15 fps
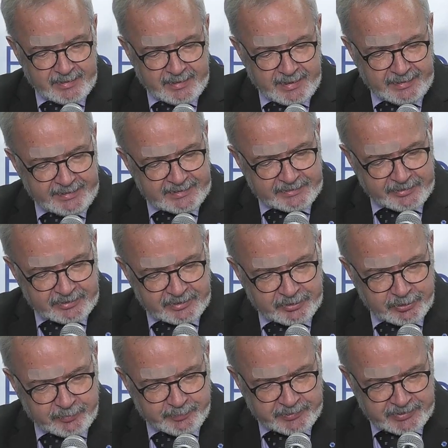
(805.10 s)
at least
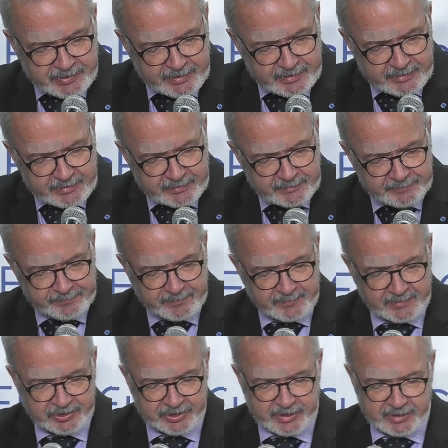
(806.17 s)
32%
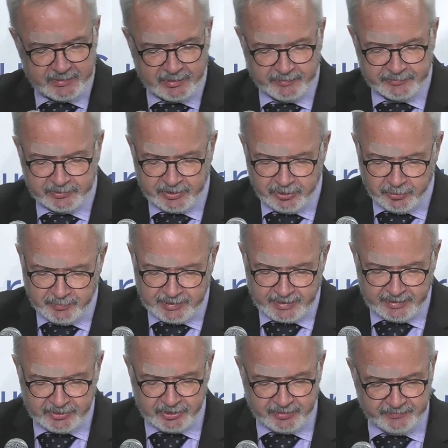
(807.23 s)
share of renewable
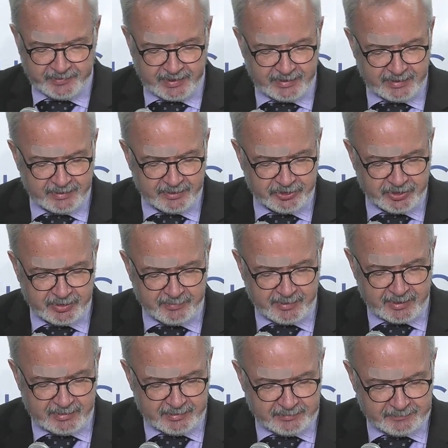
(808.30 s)
energy in final energy
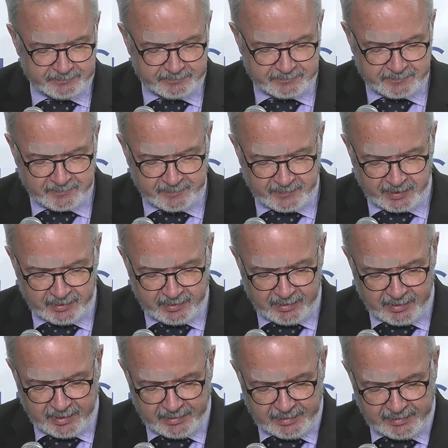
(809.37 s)
demand,
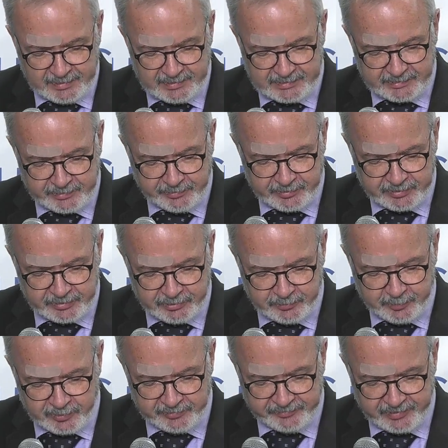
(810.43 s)
and at least
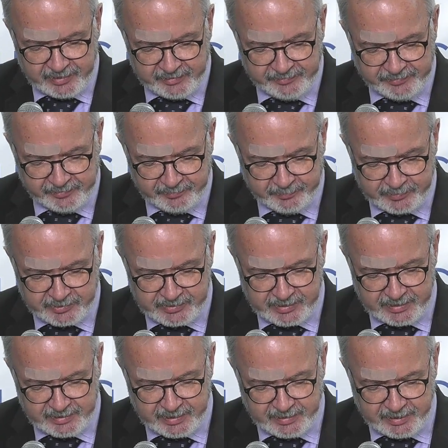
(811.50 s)

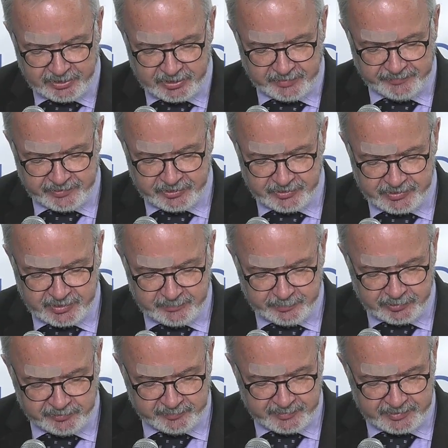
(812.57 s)
32.5% energy efficiency
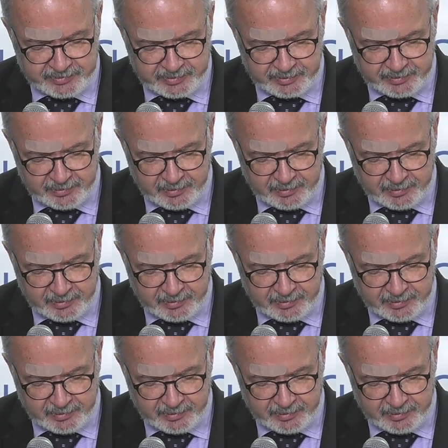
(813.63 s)
improvements.